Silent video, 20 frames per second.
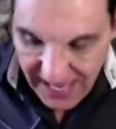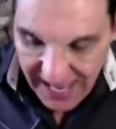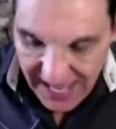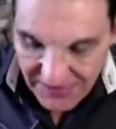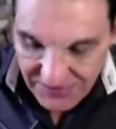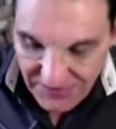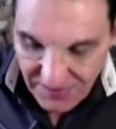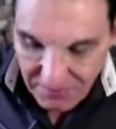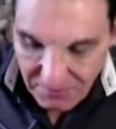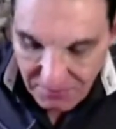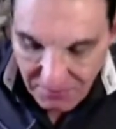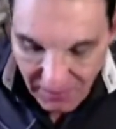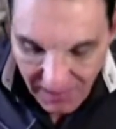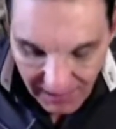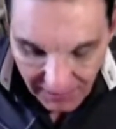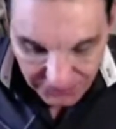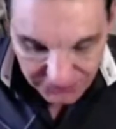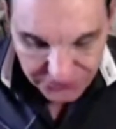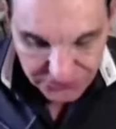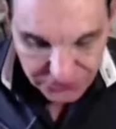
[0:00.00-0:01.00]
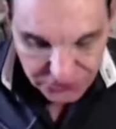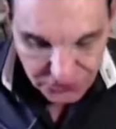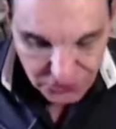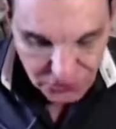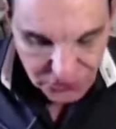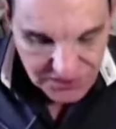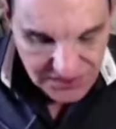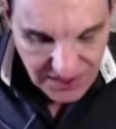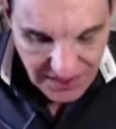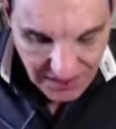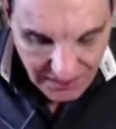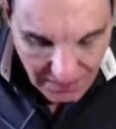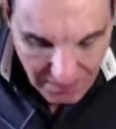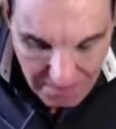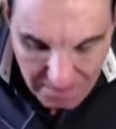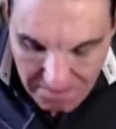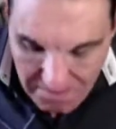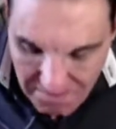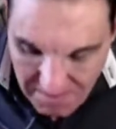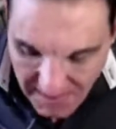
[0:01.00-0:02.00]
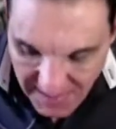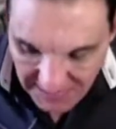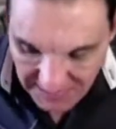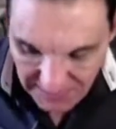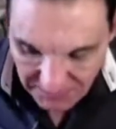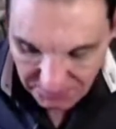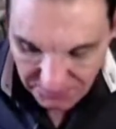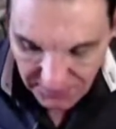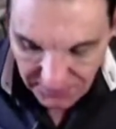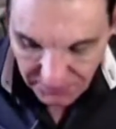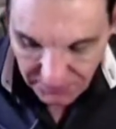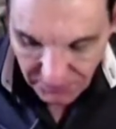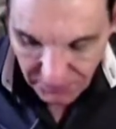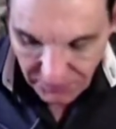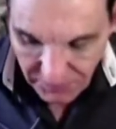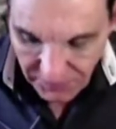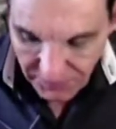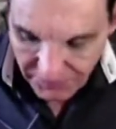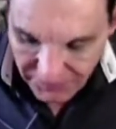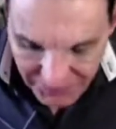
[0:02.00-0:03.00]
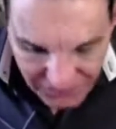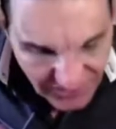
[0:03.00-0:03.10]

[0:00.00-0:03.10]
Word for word: And the multitudes, many people,